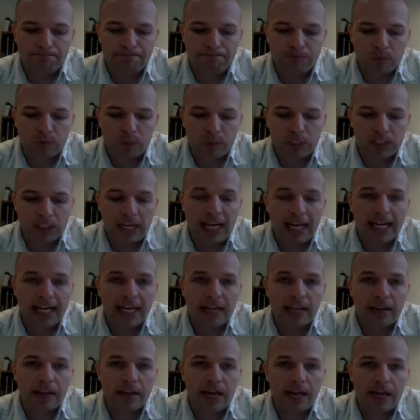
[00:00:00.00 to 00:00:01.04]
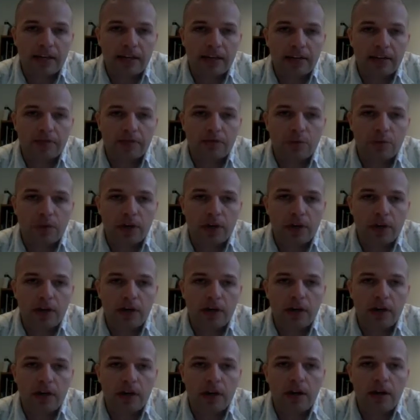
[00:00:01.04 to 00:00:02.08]
citing that if
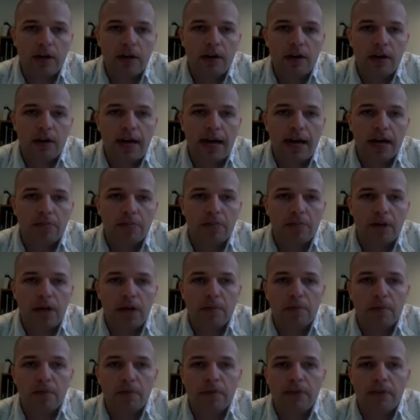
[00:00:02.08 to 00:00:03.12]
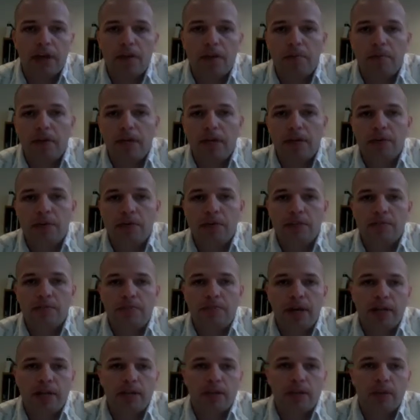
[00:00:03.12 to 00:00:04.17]
we had a problem with how money was
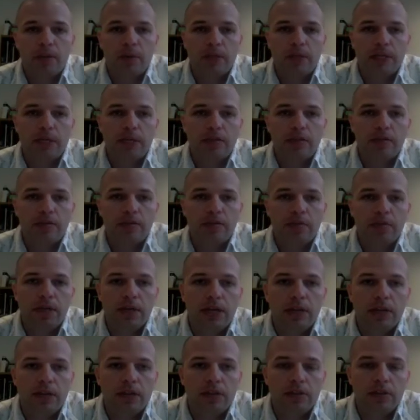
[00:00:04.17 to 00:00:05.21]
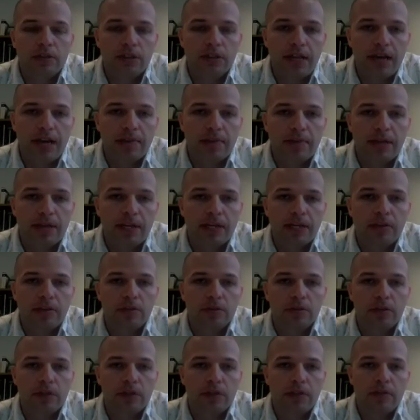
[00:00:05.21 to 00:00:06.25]
spent, that we needed to be at the July meeting to
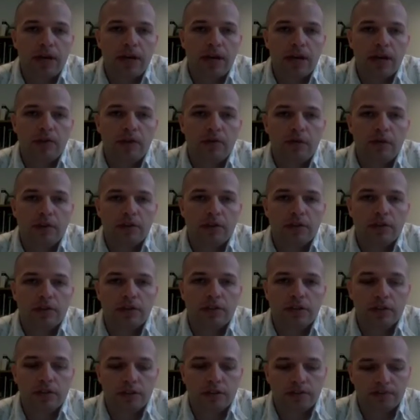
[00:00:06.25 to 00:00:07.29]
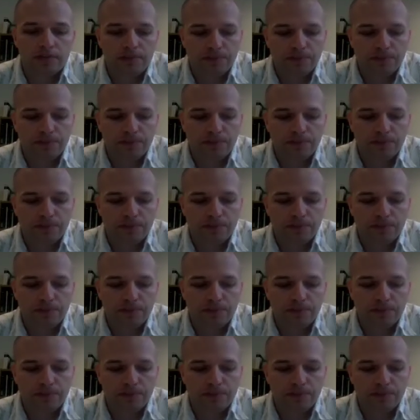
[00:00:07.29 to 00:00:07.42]
really make our voices heard.